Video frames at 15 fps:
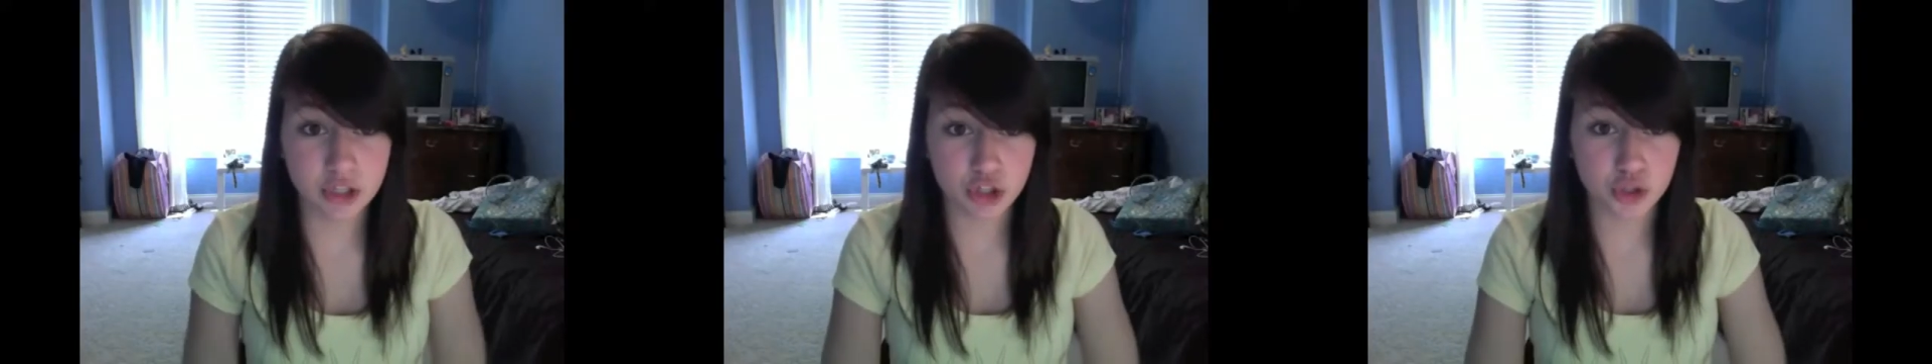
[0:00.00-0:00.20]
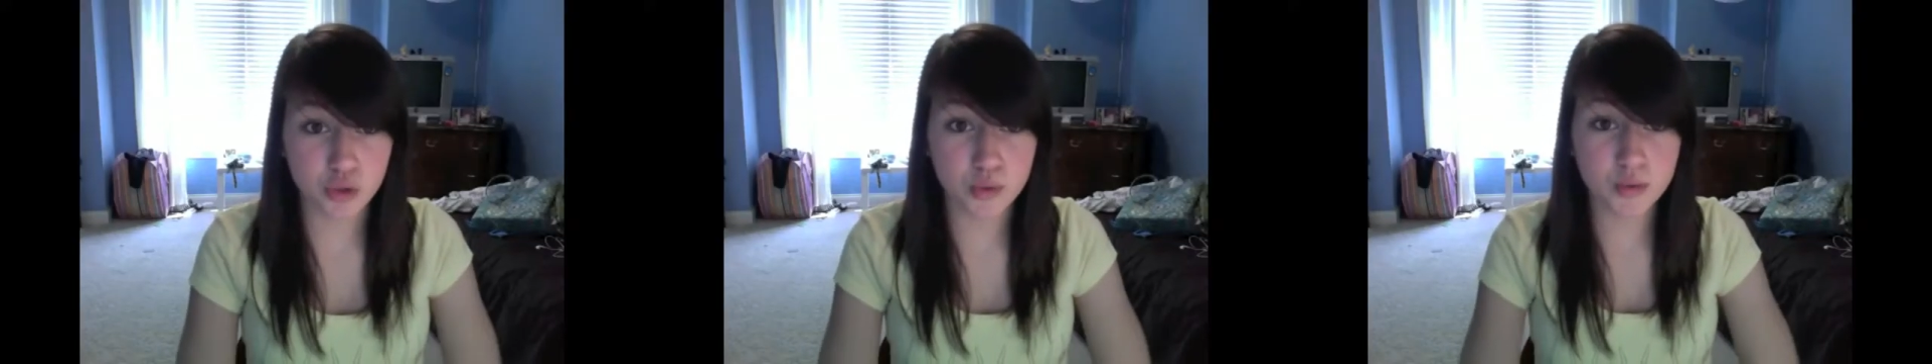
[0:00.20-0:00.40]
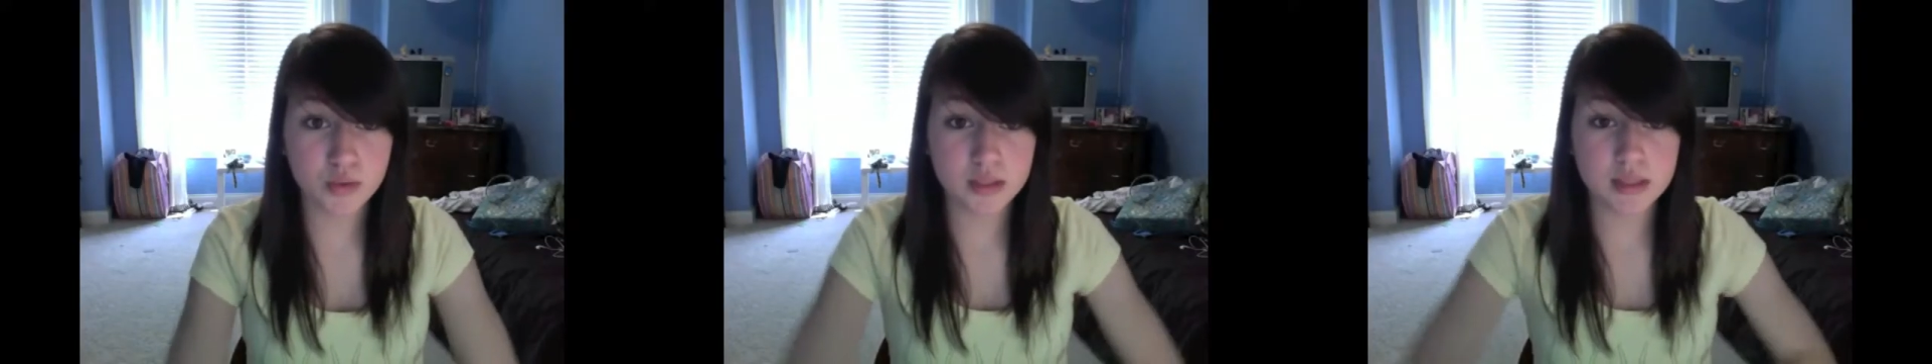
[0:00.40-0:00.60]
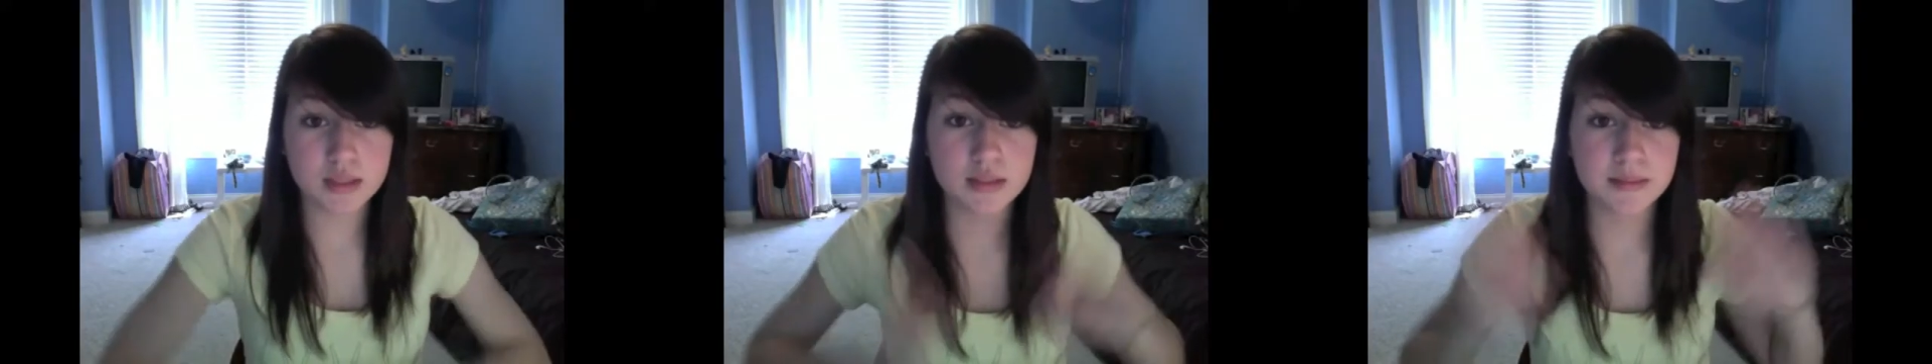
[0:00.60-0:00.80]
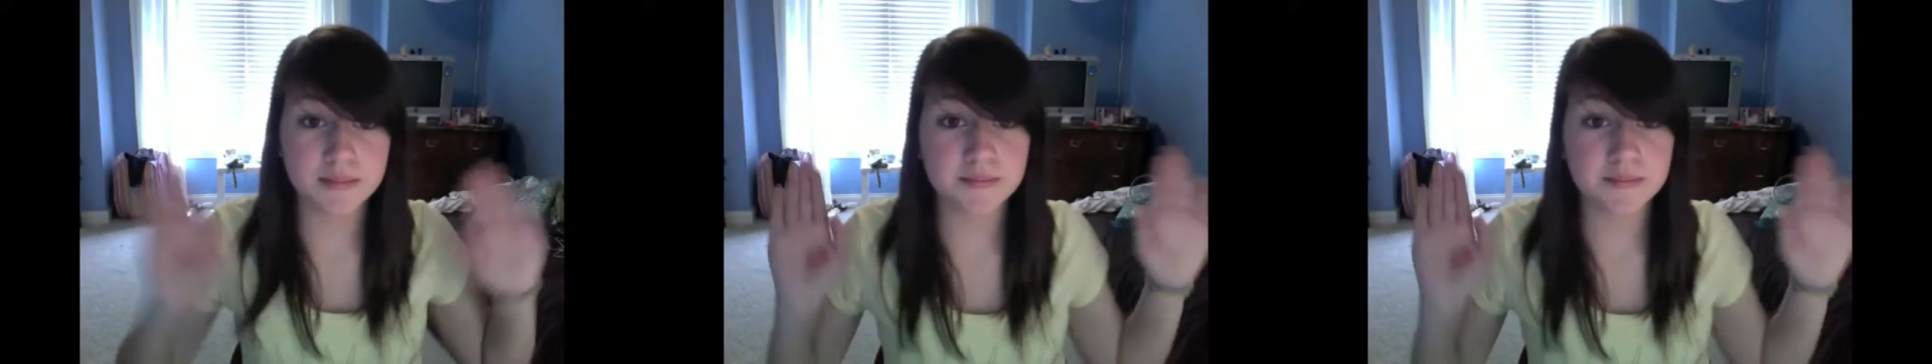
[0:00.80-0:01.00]
news.
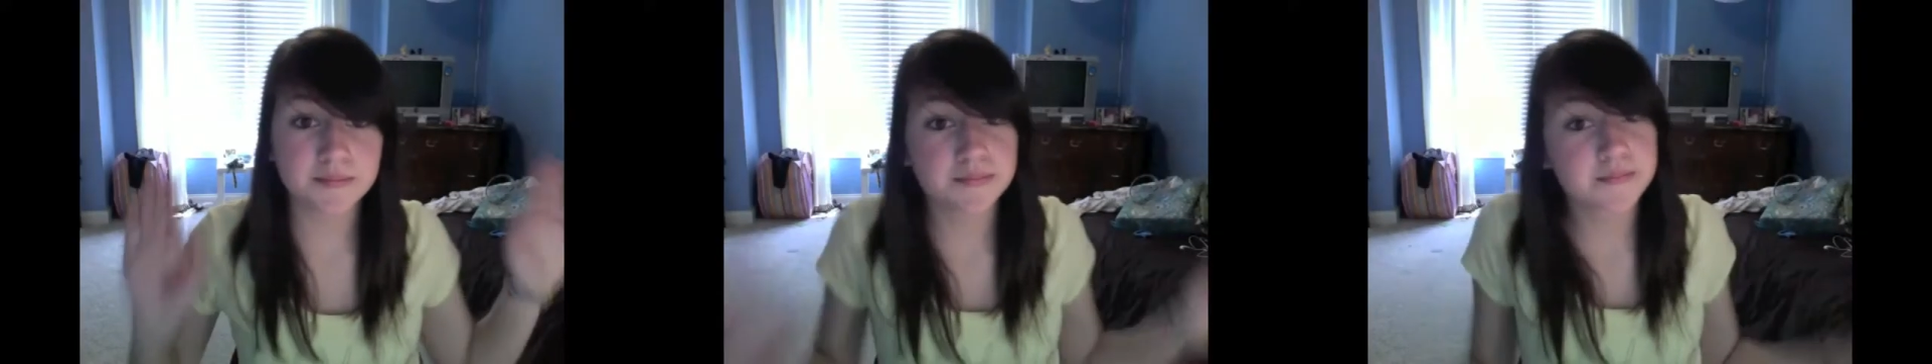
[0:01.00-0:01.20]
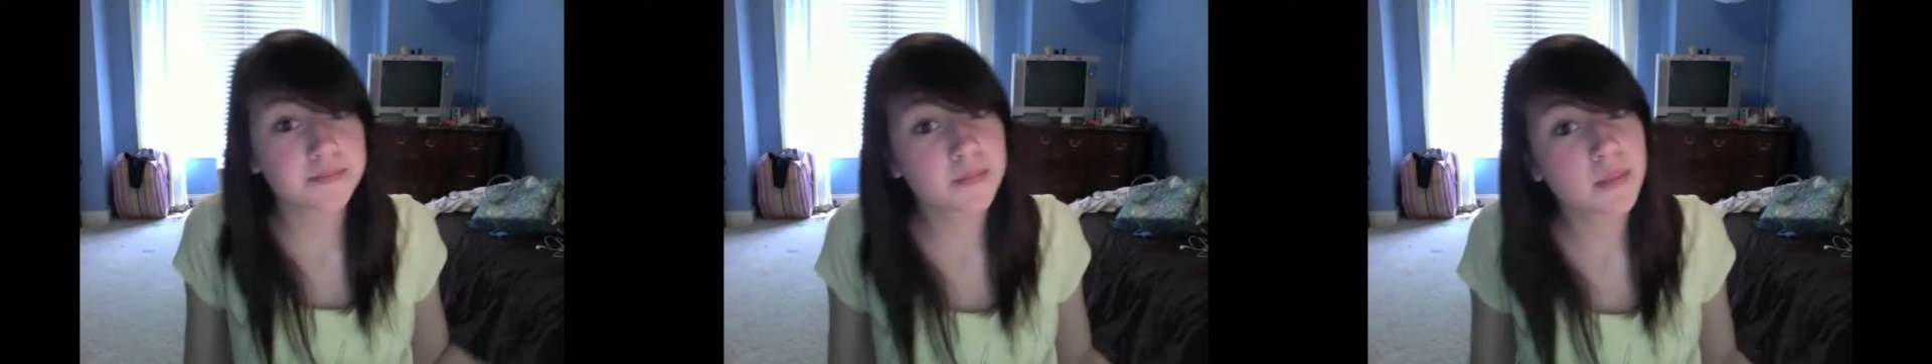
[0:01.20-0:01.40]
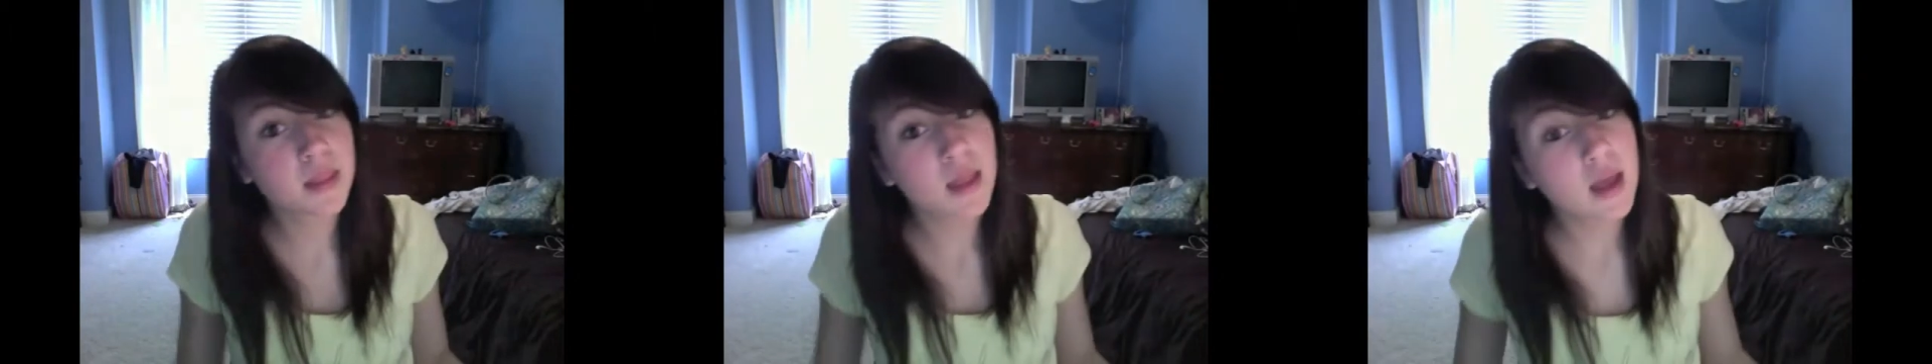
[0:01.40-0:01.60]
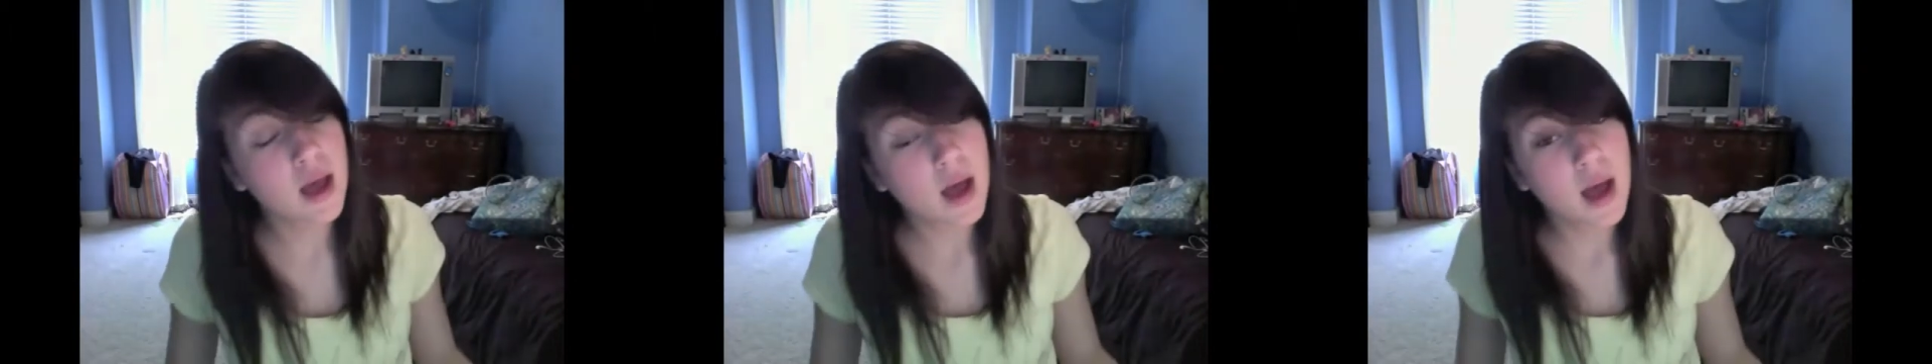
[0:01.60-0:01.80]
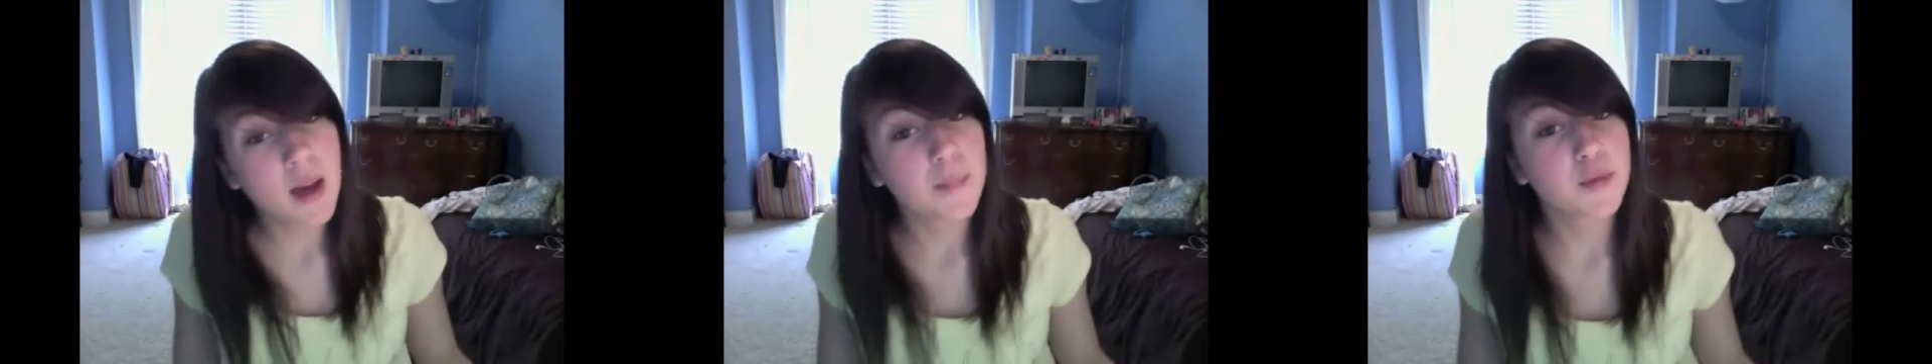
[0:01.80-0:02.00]

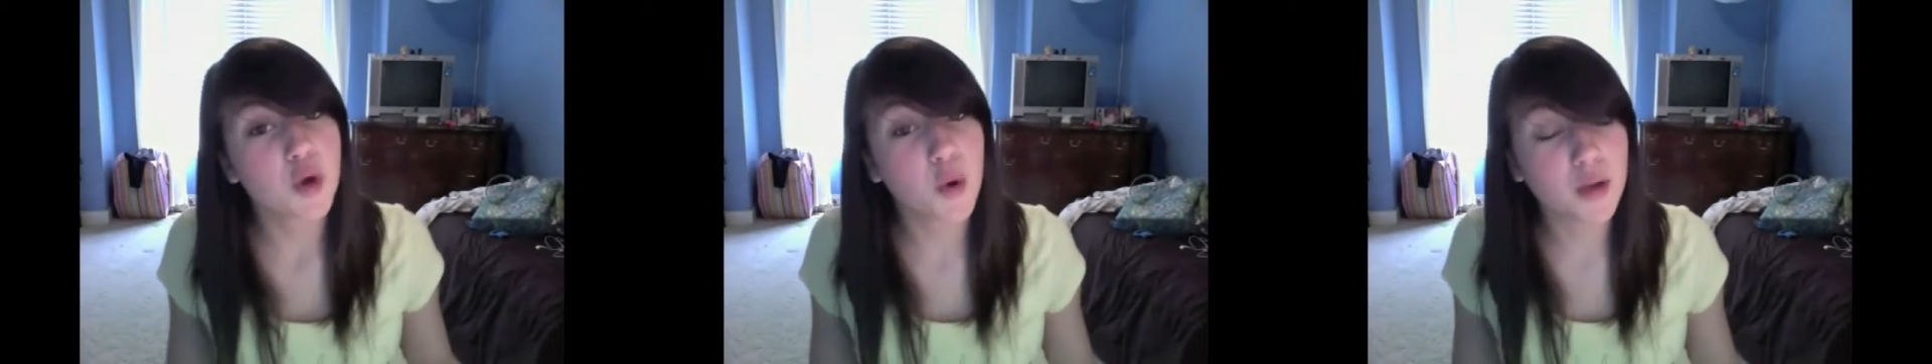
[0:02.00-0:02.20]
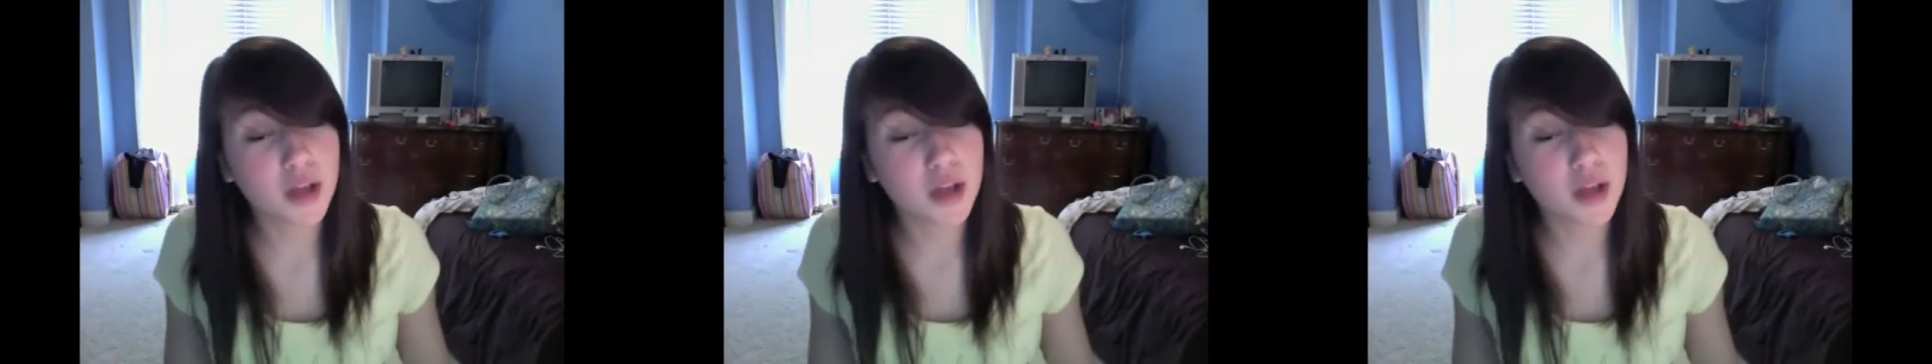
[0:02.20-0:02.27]
Going